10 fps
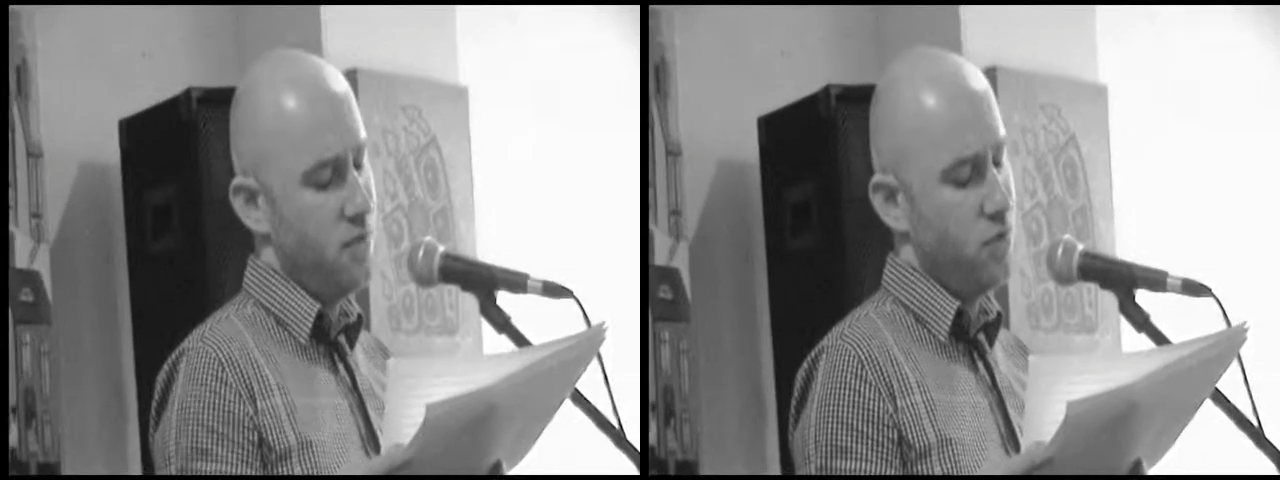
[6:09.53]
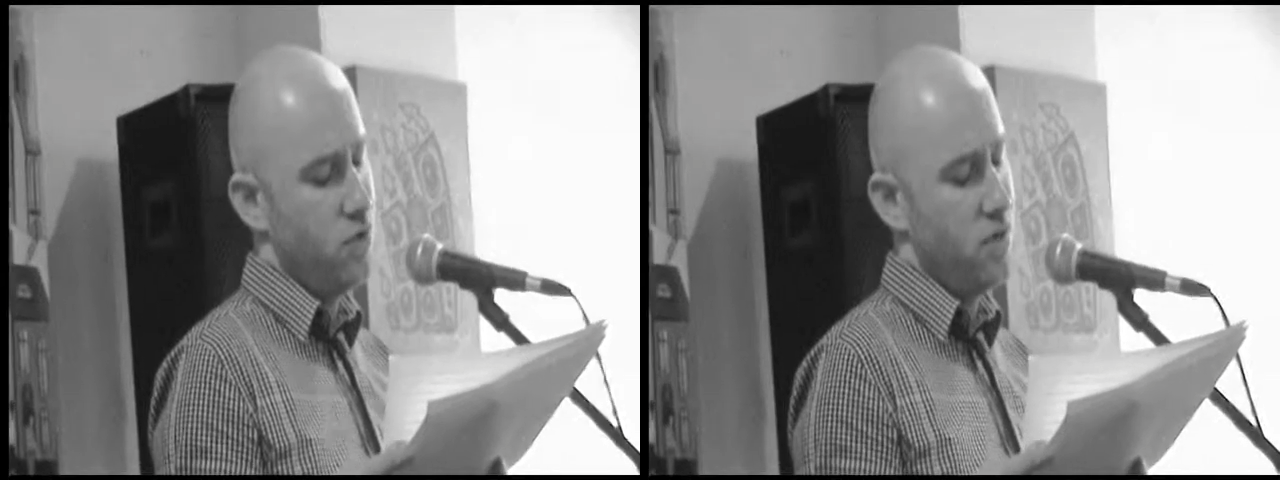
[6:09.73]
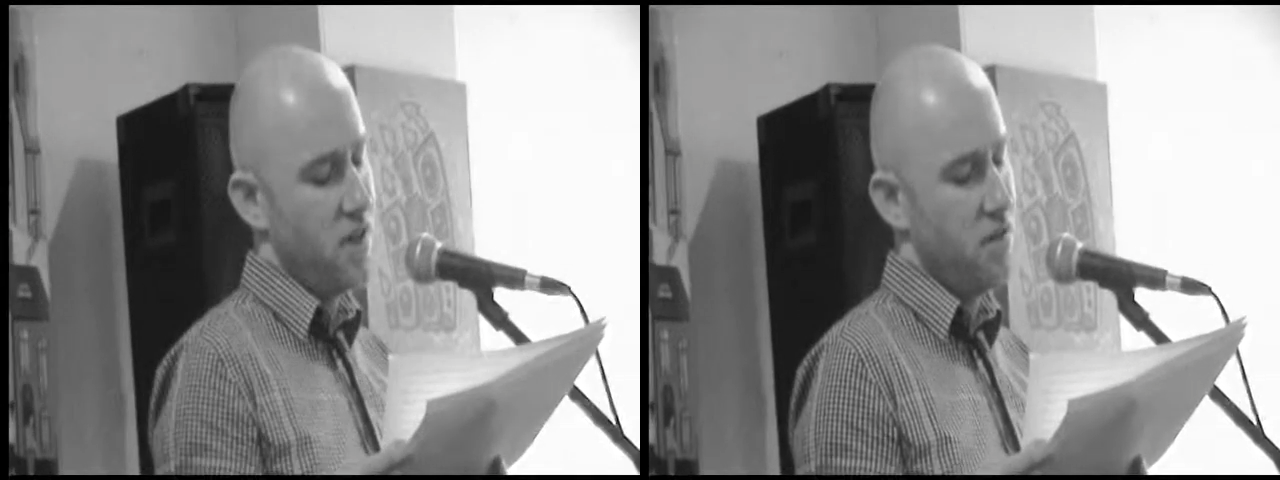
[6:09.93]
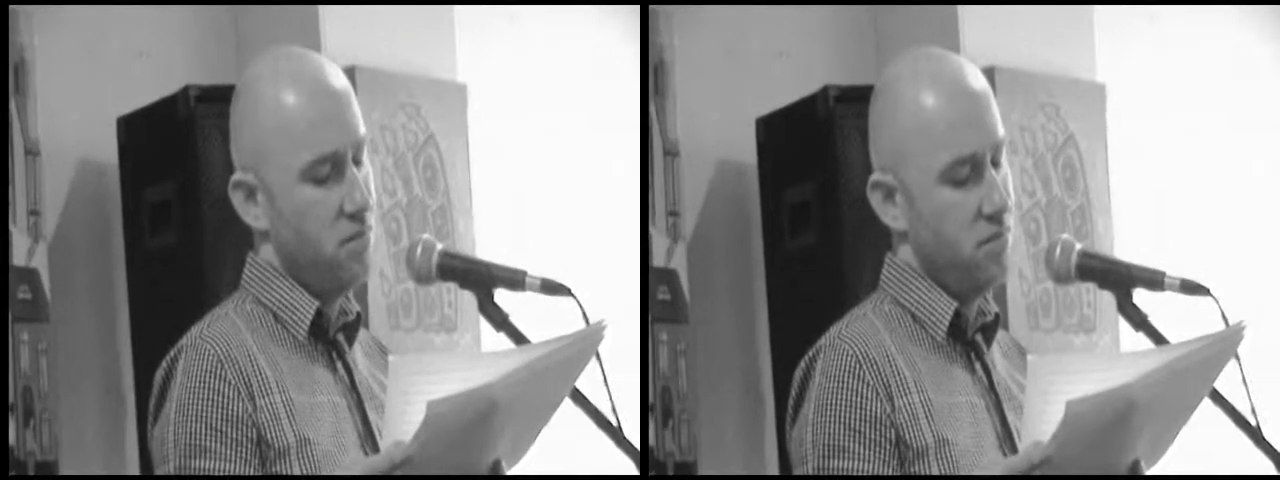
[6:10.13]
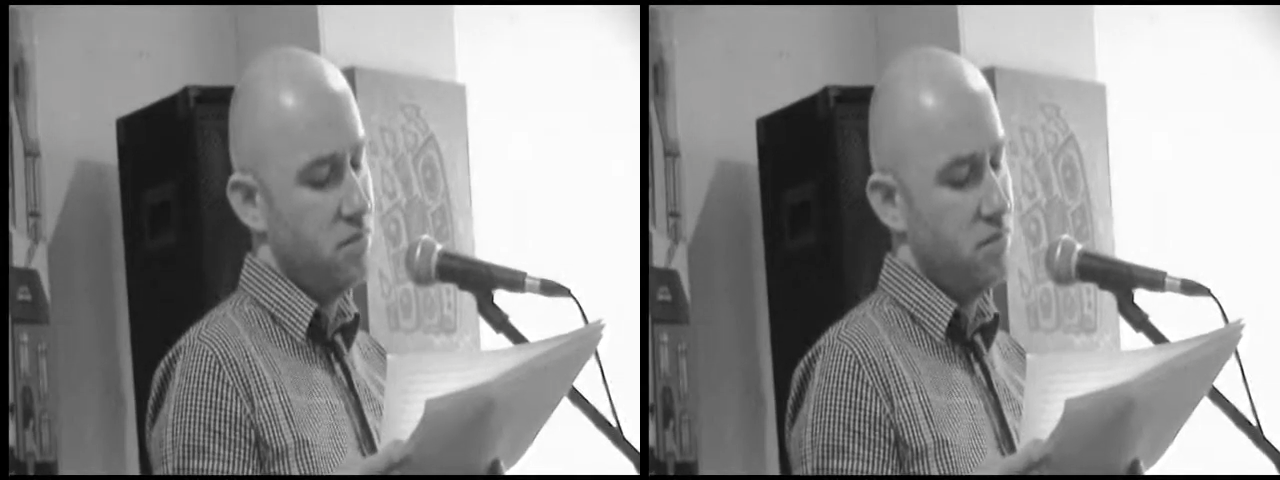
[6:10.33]

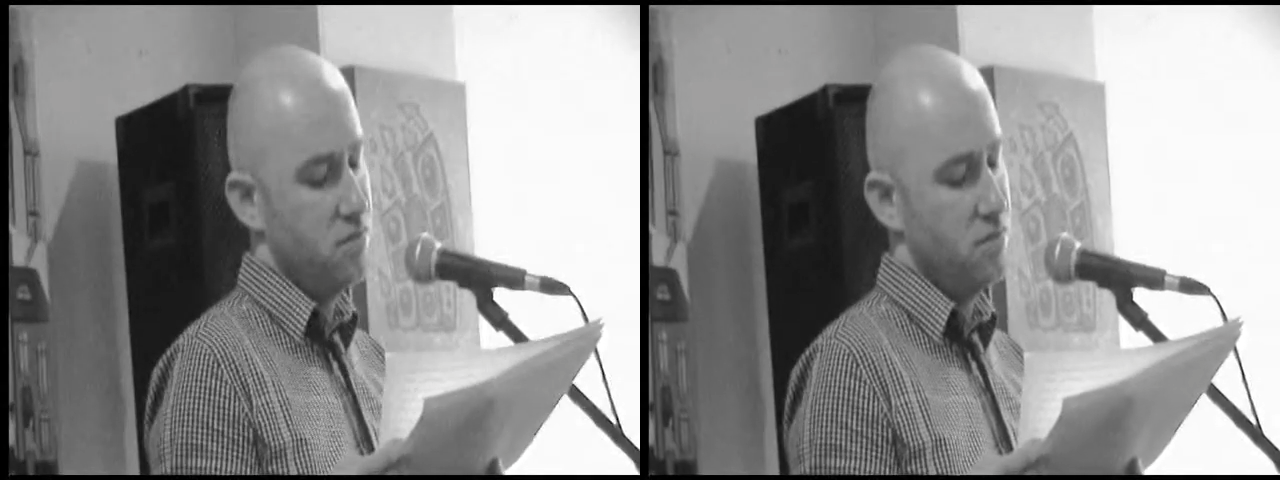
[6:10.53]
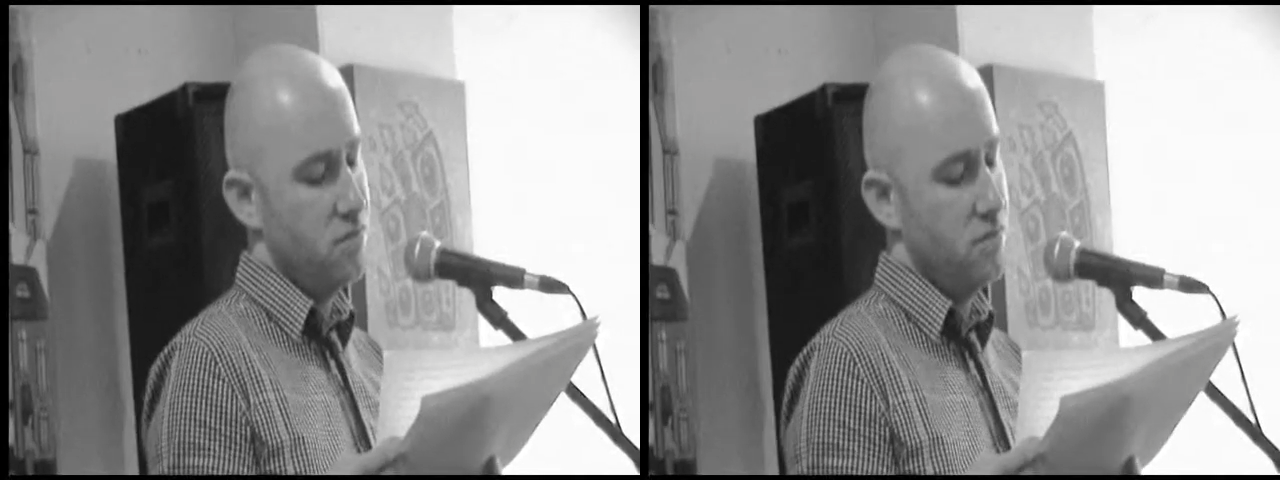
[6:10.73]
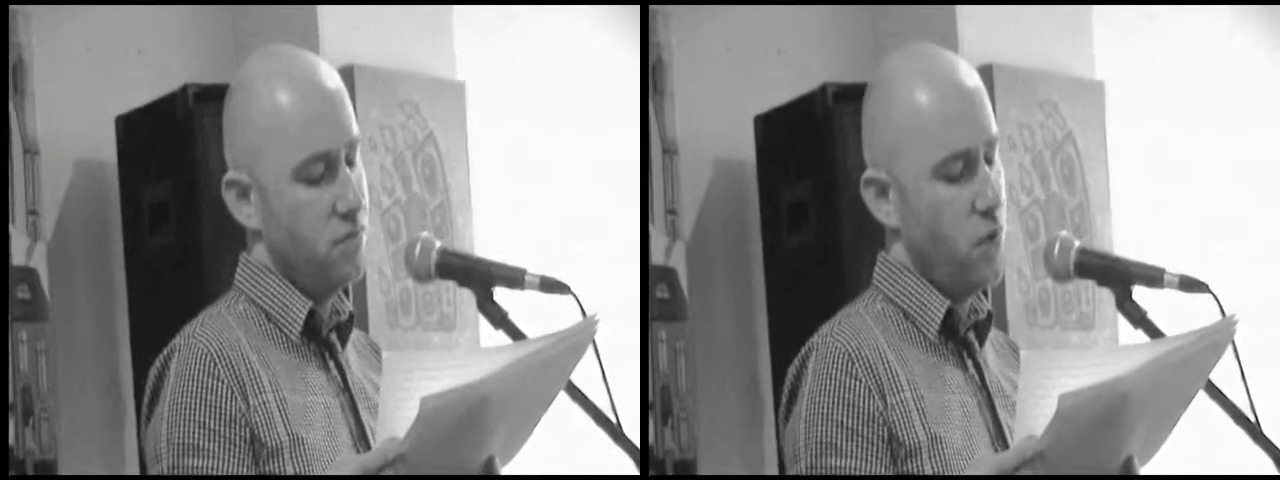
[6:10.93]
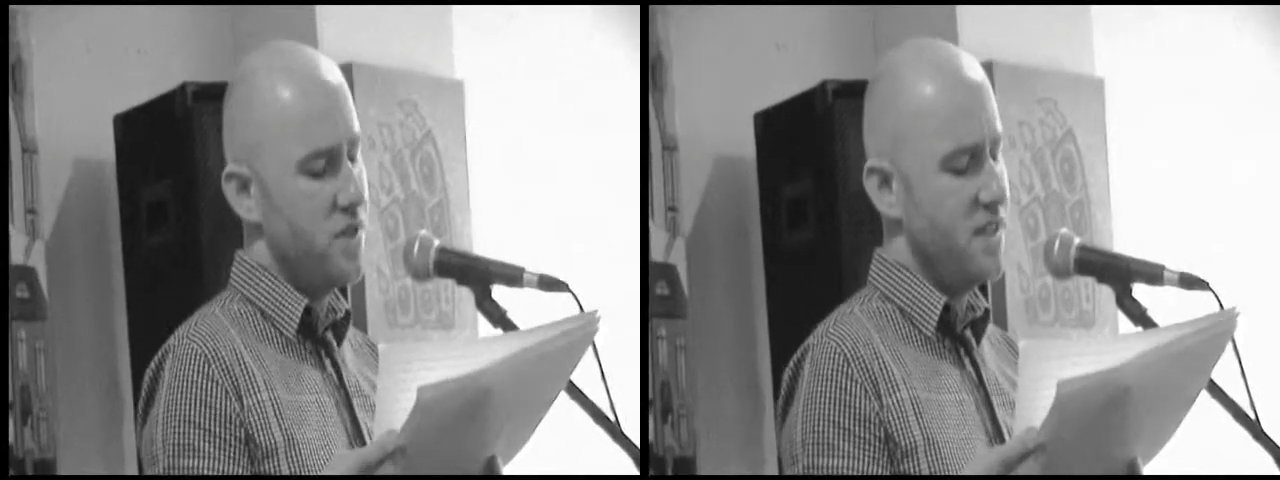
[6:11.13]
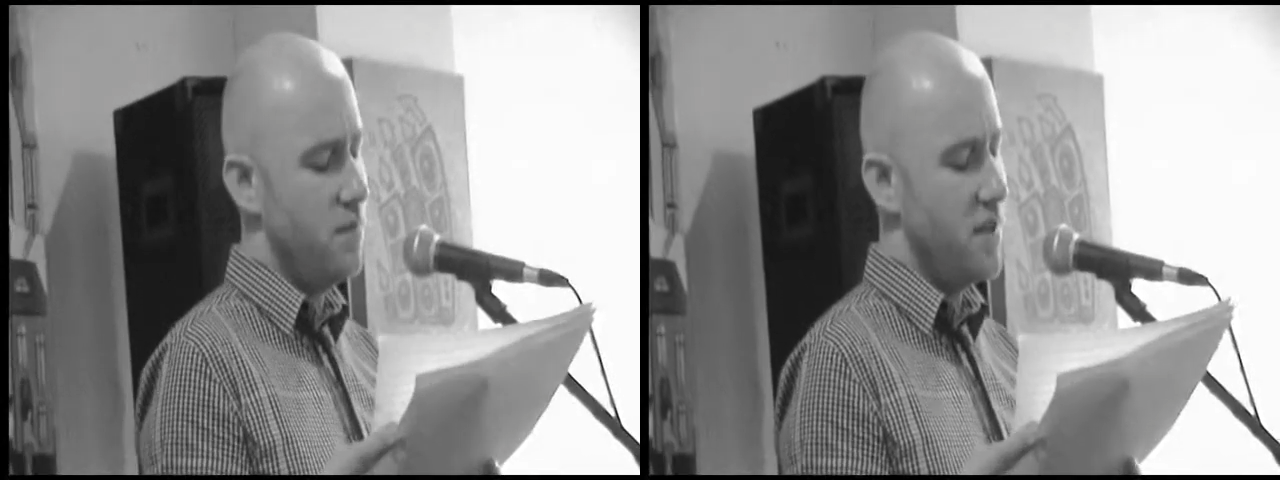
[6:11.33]
programme. What
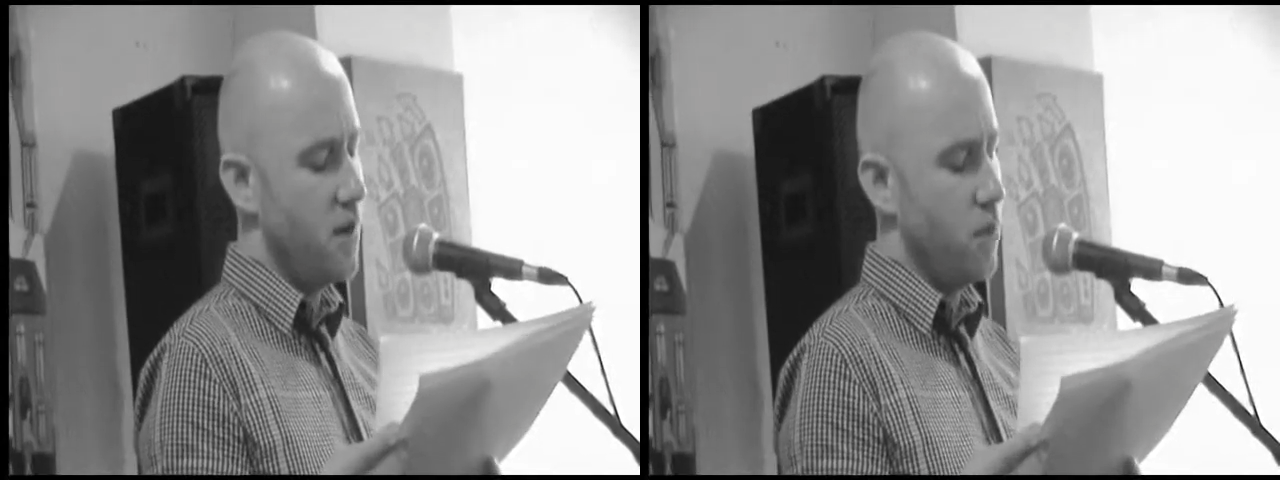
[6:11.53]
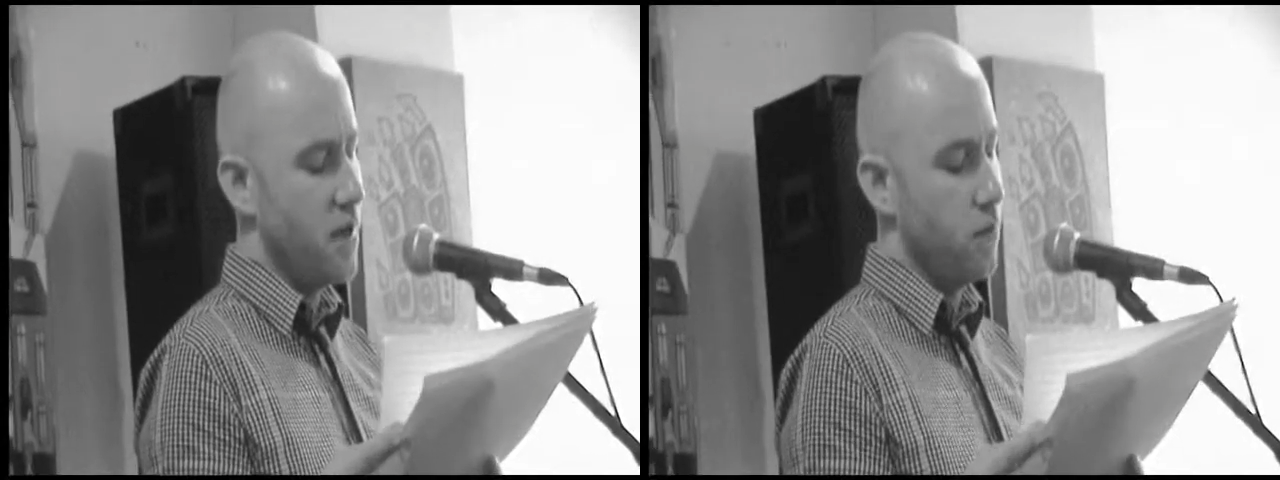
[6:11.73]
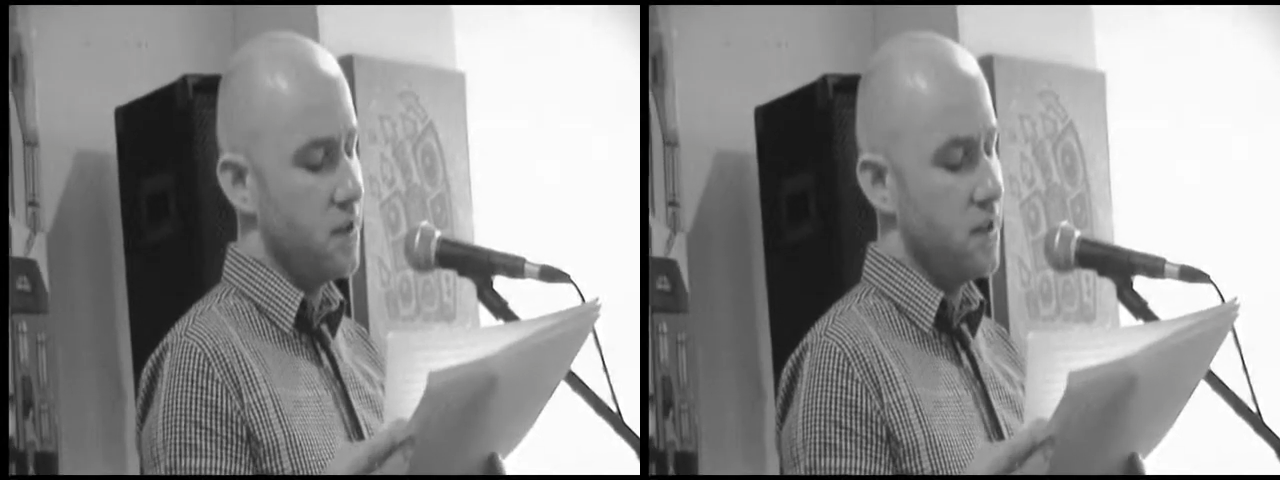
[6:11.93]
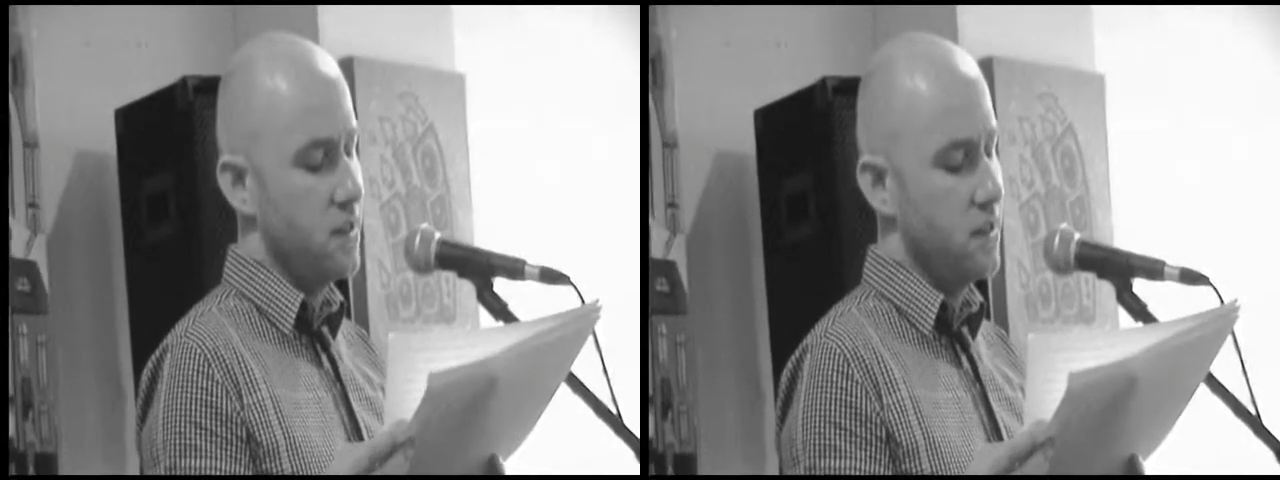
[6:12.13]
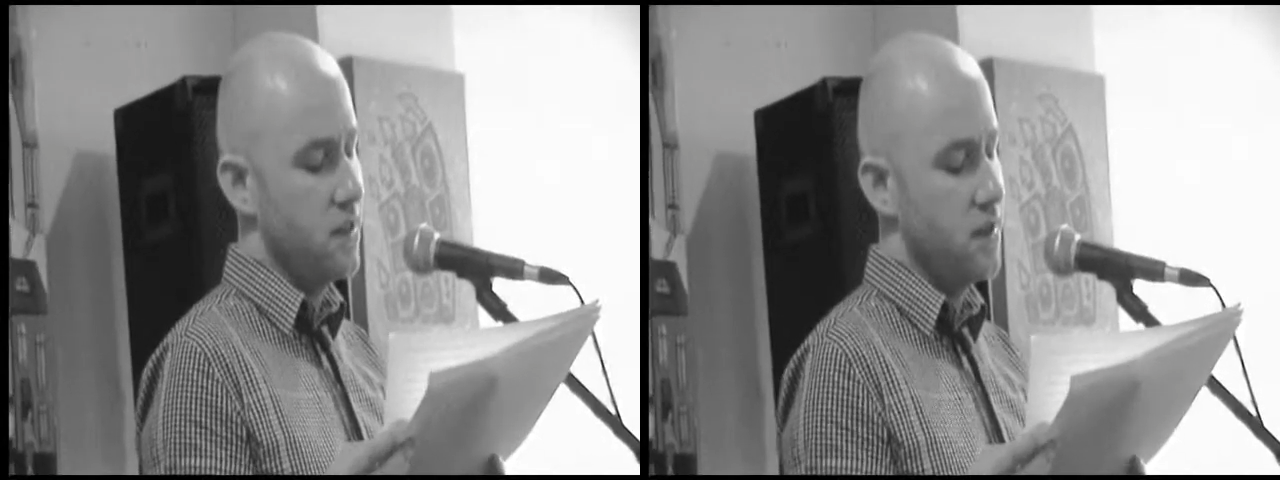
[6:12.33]
was the name of that one I wanted?